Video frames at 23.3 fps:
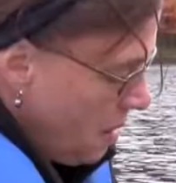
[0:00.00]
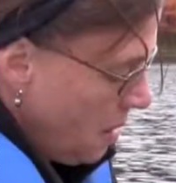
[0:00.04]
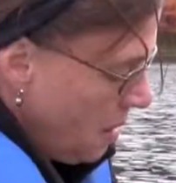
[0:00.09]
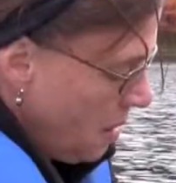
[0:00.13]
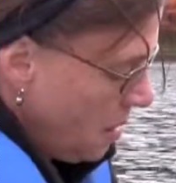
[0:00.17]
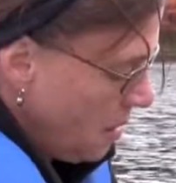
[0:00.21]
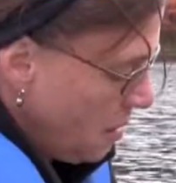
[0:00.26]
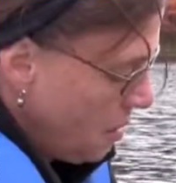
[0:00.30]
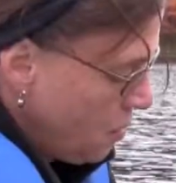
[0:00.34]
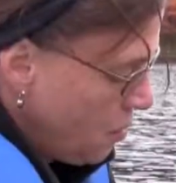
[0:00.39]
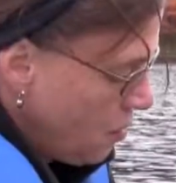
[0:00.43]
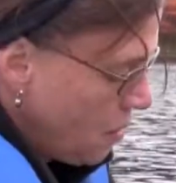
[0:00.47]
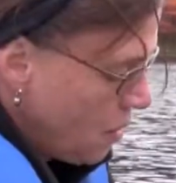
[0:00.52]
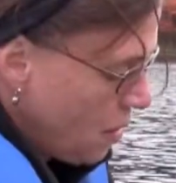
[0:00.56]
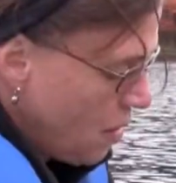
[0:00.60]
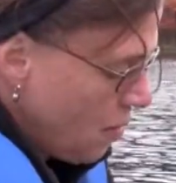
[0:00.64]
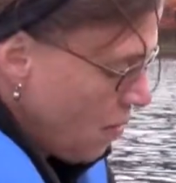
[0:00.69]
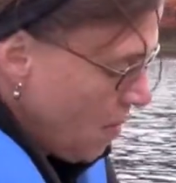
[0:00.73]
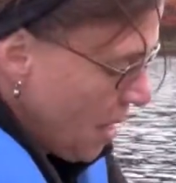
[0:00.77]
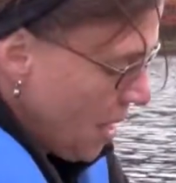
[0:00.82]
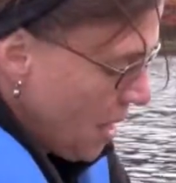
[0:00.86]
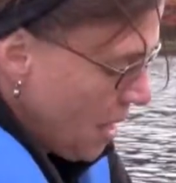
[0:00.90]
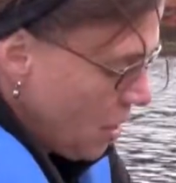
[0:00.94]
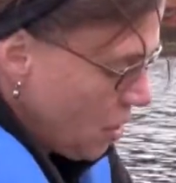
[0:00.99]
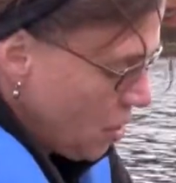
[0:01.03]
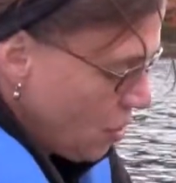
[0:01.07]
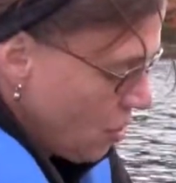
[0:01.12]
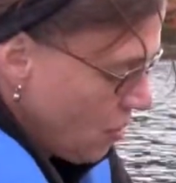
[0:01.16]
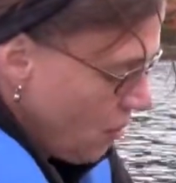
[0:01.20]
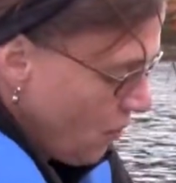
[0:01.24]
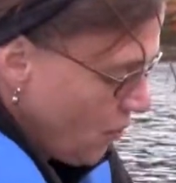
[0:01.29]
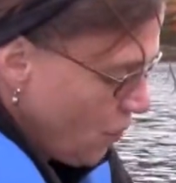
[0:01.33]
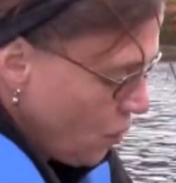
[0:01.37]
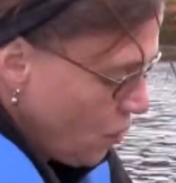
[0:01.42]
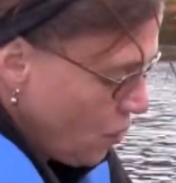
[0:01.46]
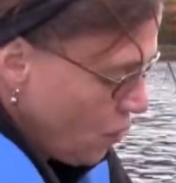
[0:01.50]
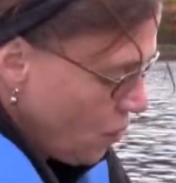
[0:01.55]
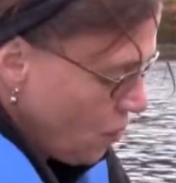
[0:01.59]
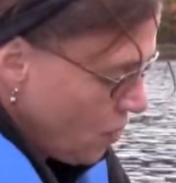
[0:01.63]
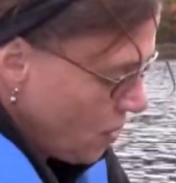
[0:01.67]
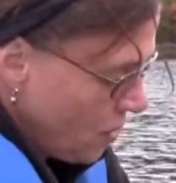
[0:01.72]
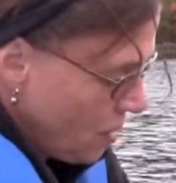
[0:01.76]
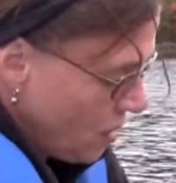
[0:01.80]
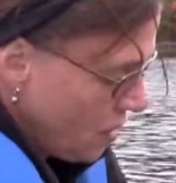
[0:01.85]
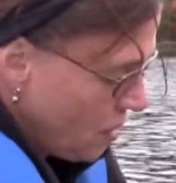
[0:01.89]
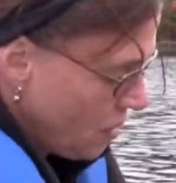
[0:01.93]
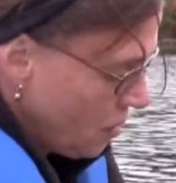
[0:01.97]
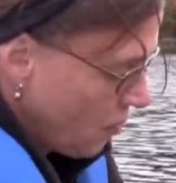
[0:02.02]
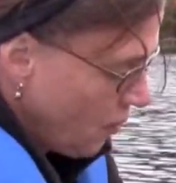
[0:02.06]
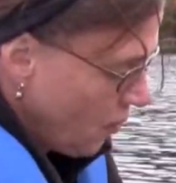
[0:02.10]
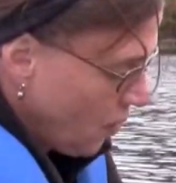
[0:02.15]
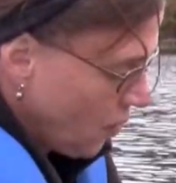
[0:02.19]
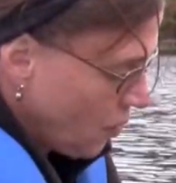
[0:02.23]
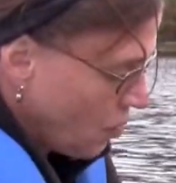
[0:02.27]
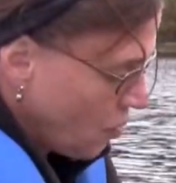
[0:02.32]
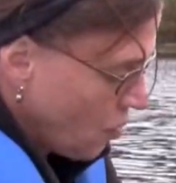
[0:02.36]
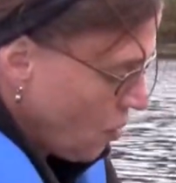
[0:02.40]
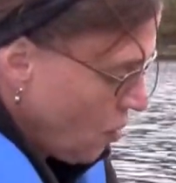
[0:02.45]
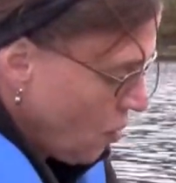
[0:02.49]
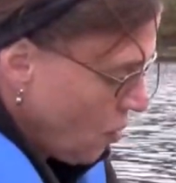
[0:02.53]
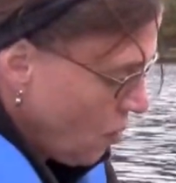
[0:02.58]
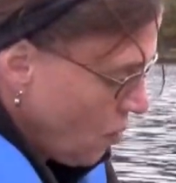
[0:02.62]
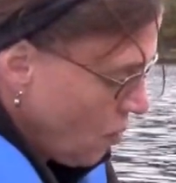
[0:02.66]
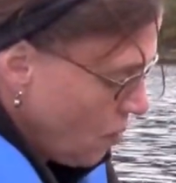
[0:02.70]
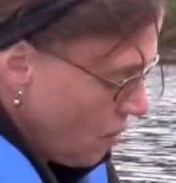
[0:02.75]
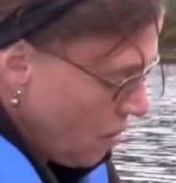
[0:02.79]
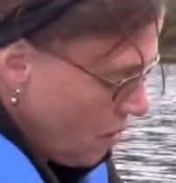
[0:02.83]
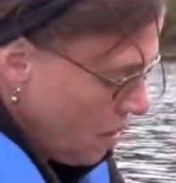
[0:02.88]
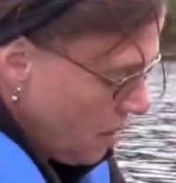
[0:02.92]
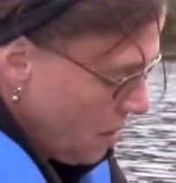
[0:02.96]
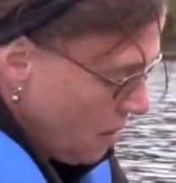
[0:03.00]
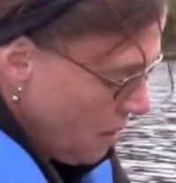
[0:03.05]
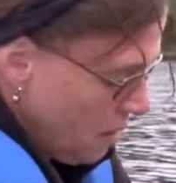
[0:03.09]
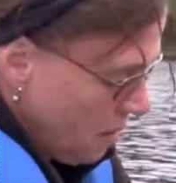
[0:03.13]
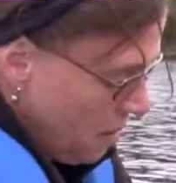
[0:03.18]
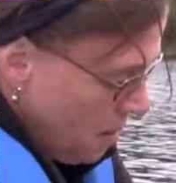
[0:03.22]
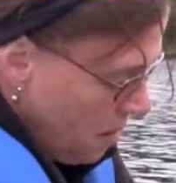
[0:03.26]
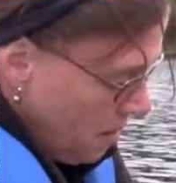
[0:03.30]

And as you can imagine, if you use this filter cone on